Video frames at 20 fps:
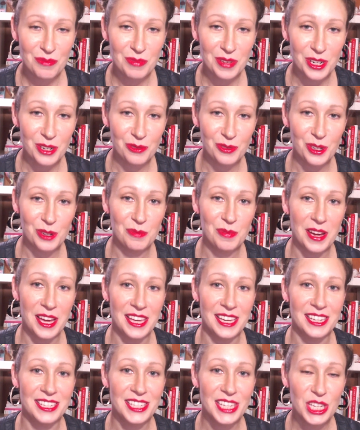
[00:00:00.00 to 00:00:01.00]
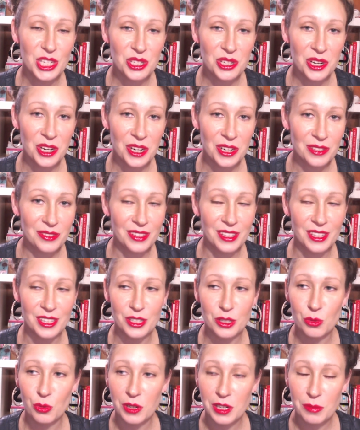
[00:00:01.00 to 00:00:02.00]
But if they're buying a t-shirt,
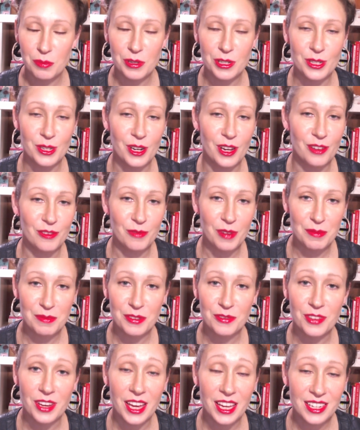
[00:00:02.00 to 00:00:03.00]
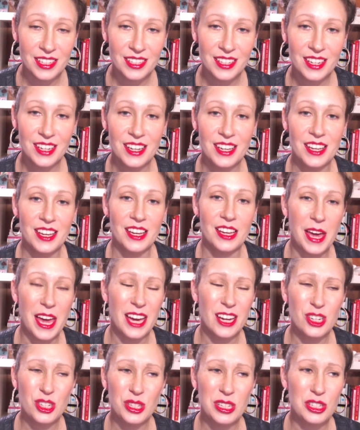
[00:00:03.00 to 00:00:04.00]
then 20% off might be fine. I
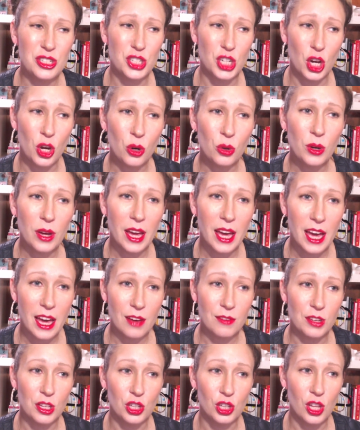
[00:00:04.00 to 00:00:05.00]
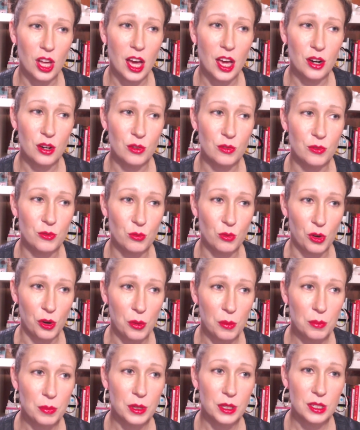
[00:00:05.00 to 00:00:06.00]
actually don't have a lot of
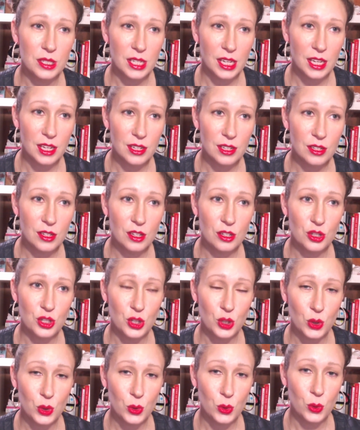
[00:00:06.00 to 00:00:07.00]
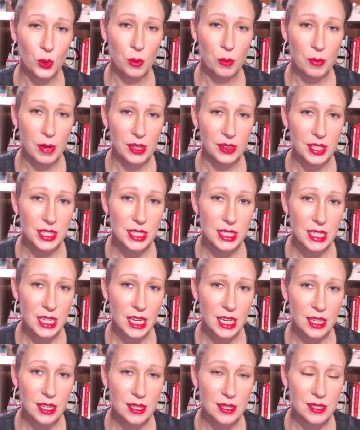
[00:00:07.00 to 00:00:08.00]
room built in to my
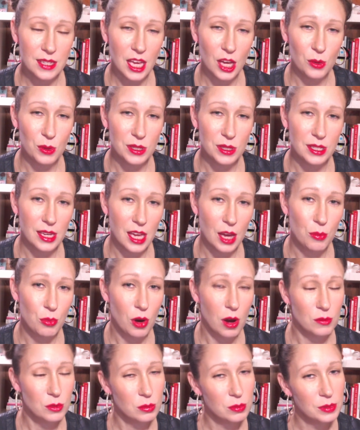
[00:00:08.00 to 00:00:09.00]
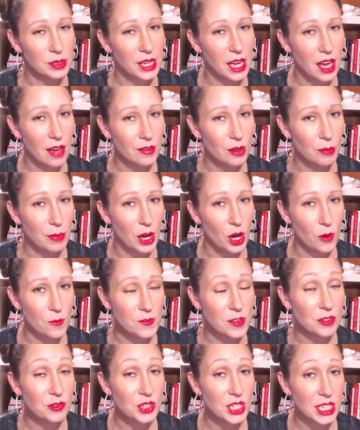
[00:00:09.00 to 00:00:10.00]
listings. I would say I probably have about
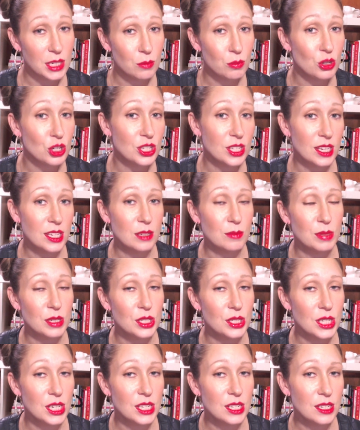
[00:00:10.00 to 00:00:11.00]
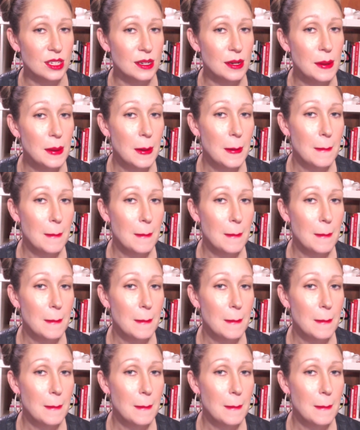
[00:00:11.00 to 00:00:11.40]
15% built in.